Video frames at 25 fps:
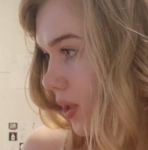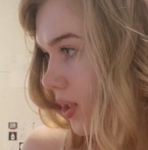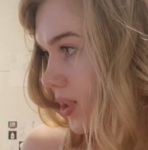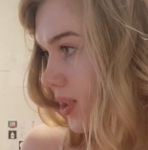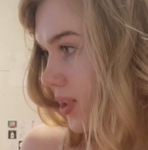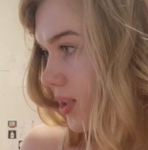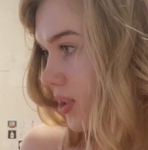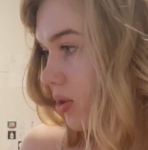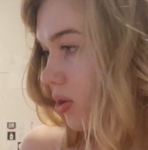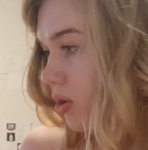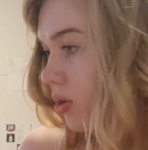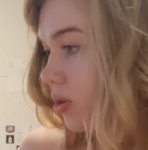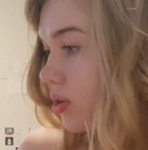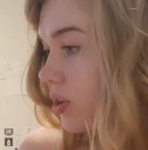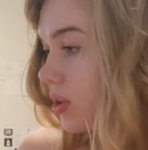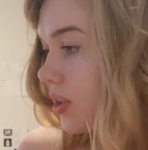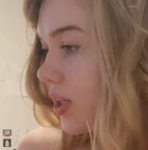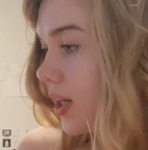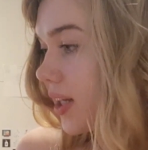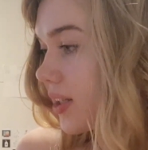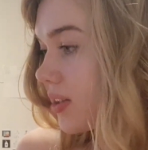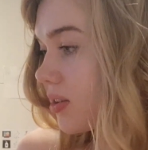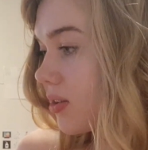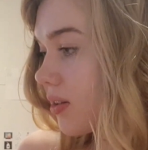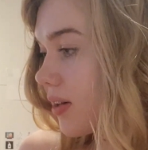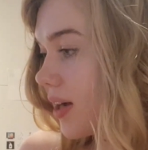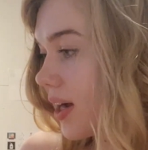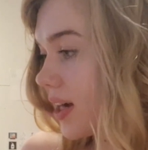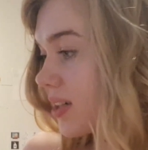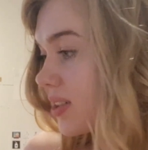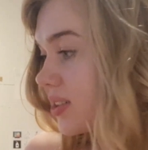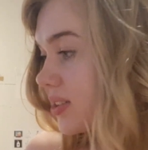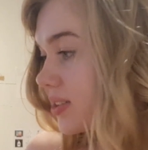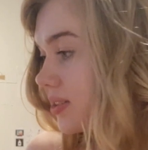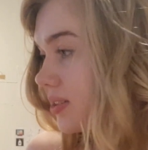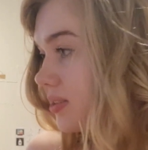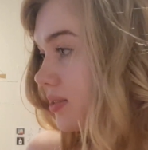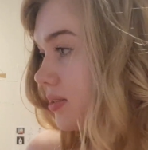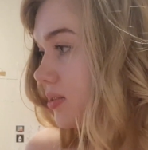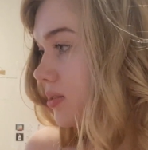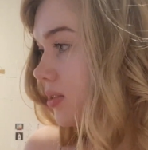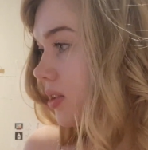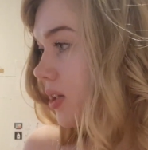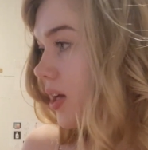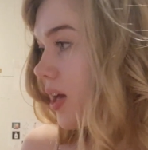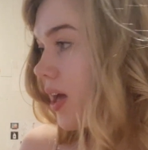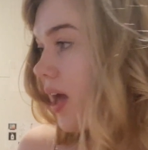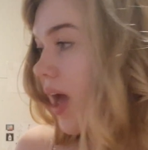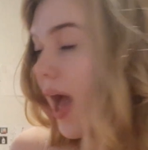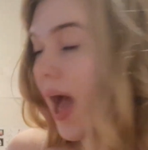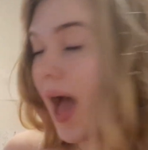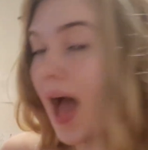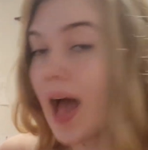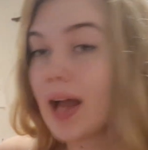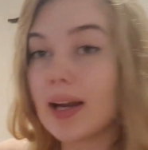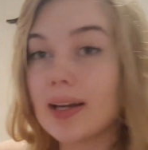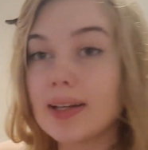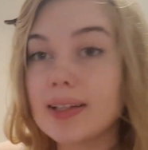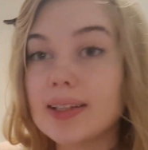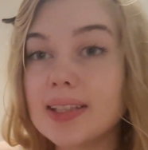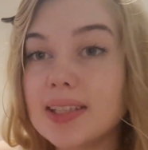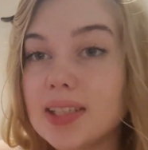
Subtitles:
It's Total Attraction, and